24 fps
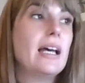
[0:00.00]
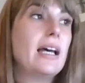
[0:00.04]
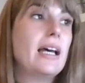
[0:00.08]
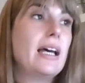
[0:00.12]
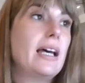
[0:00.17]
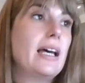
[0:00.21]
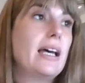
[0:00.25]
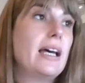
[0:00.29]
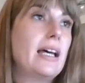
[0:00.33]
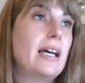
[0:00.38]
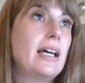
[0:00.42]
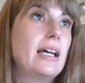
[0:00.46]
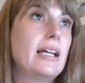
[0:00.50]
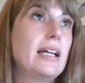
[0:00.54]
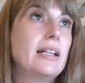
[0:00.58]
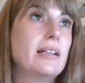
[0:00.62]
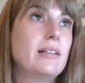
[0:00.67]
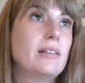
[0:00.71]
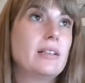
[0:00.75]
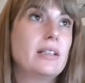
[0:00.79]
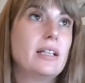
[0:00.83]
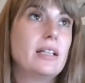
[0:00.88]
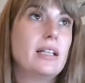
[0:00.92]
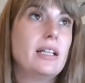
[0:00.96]

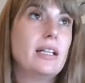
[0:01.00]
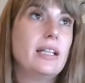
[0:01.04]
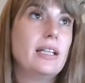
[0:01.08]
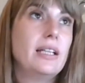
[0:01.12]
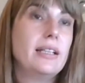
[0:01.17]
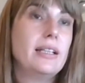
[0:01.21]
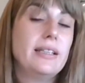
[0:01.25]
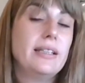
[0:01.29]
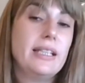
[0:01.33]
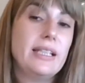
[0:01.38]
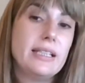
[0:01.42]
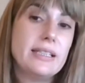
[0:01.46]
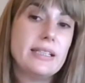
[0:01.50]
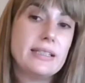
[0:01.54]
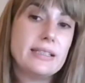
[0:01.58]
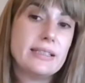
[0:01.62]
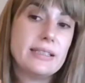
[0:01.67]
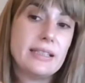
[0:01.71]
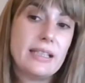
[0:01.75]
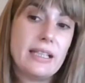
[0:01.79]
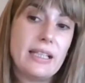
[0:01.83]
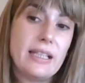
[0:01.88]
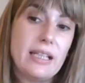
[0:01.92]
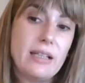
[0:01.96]
And in
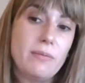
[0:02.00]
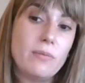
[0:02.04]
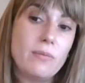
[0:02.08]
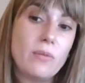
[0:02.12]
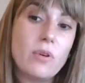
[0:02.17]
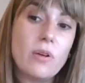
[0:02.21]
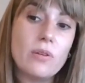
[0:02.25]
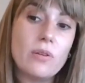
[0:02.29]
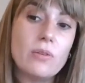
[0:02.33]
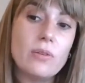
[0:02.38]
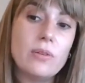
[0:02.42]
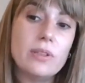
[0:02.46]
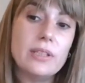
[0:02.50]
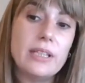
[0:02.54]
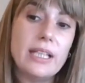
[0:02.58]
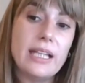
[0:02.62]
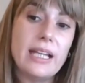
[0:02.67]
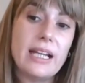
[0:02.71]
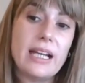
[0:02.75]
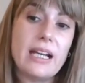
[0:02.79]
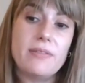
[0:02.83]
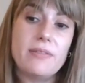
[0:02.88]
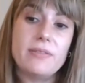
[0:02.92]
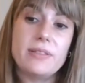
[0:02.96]
this module, they
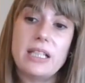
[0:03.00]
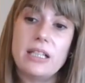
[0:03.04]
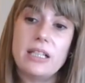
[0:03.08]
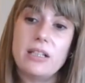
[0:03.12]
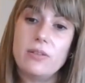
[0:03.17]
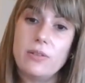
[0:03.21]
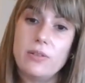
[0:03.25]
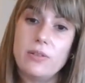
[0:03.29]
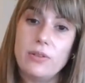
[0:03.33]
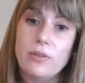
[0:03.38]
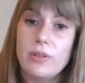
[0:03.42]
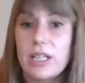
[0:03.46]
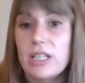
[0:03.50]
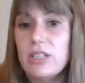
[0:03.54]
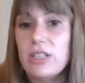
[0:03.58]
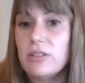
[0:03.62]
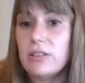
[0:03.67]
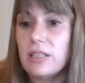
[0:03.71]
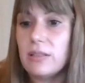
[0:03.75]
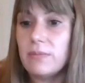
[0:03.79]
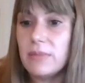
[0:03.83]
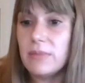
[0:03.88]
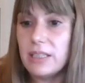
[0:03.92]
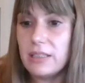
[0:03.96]
have
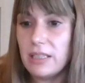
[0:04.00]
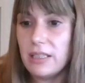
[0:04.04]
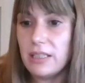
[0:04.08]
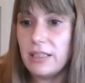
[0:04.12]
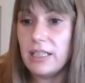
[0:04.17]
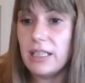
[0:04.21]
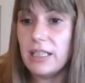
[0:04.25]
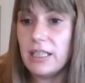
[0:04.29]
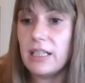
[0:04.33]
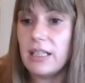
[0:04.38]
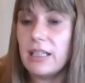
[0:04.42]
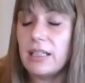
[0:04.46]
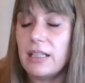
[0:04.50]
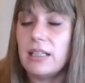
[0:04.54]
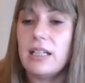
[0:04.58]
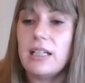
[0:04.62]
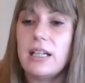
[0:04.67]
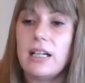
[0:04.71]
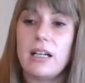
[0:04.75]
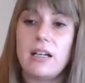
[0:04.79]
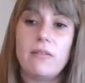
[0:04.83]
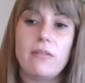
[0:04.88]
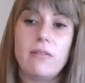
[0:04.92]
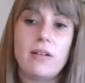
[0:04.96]
psychoeducational material
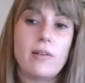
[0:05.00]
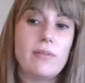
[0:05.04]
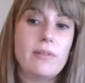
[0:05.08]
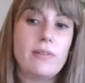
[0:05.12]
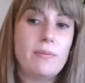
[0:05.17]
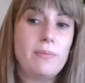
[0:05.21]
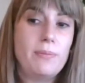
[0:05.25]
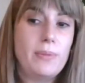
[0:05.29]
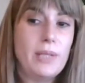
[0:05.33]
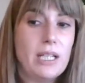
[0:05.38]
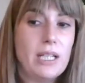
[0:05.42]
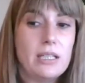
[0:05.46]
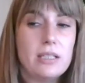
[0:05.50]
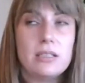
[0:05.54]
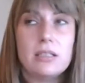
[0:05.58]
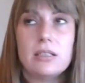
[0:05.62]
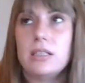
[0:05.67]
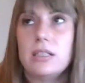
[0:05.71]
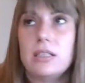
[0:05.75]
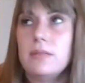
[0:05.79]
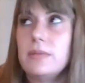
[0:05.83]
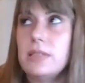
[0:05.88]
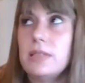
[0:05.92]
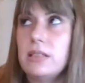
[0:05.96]
about
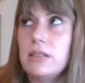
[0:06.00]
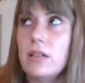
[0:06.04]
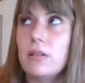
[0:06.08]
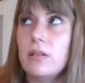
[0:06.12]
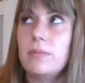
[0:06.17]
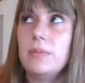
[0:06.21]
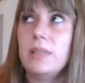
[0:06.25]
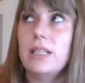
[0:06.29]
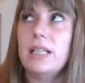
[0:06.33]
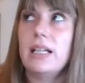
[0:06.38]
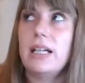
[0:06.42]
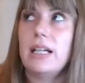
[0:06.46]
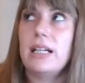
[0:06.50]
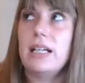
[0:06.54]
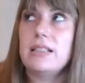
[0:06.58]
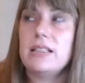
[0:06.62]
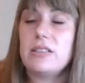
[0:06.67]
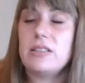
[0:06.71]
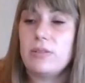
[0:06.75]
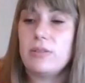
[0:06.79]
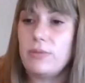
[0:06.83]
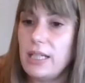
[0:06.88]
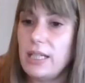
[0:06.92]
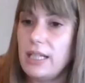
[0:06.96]
depression, insomnia,
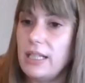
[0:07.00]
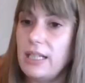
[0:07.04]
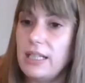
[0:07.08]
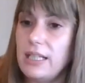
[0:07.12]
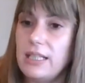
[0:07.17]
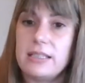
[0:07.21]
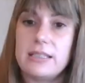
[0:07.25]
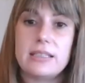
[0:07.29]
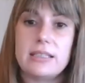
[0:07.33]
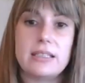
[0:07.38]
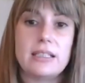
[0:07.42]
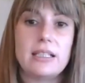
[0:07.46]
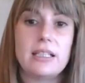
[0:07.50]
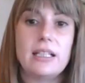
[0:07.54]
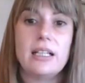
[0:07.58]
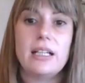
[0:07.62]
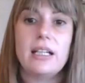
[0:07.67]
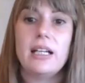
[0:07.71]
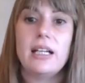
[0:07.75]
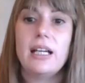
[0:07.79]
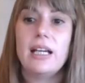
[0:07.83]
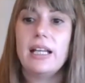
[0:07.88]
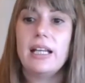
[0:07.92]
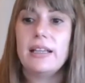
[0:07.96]
stress.
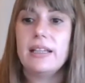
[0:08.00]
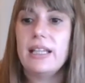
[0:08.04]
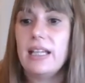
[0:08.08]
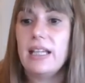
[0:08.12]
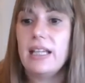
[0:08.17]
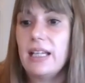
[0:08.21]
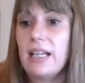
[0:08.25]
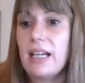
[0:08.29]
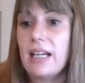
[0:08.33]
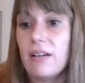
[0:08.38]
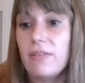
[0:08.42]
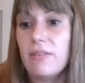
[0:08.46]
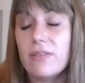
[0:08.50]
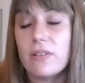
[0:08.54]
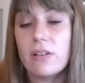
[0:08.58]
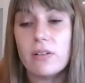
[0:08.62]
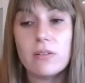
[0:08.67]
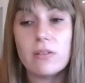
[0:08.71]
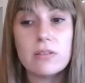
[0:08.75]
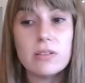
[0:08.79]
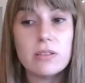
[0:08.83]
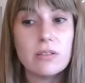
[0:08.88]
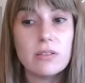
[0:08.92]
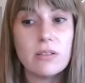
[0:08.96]
They have
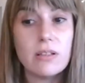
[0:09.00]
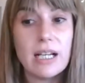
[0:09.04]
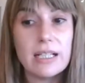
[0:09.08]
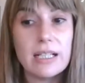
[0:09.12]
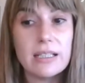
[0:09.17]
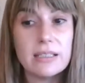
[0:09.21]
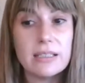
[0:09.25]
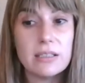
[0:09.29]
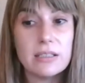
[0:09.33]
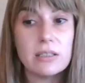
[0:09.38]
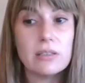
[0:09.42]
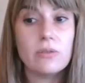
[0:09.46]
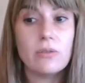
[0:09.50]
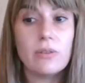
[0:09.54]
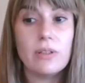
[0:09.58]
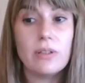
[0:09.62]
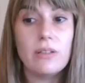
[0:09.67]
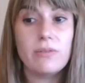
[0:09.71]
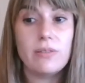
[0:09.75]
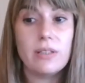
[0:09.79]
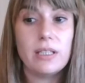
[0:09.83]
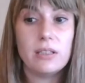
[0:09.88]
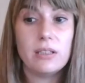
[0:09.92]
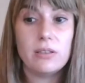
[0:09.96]
also access to
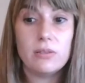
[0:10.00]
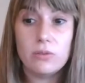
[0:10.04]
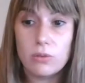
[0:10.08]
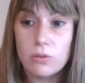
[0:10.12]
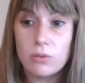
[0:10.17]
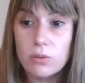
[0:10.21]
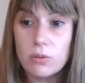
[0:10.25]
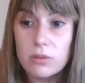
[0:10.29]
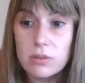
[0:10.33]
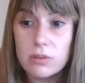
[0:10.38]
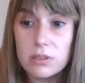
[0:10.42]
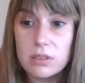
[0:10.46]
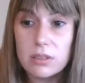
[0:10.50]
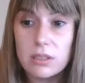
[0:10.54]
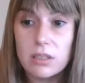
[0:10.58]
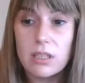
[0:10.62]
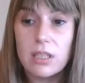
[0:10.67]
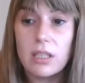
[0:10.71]
different tools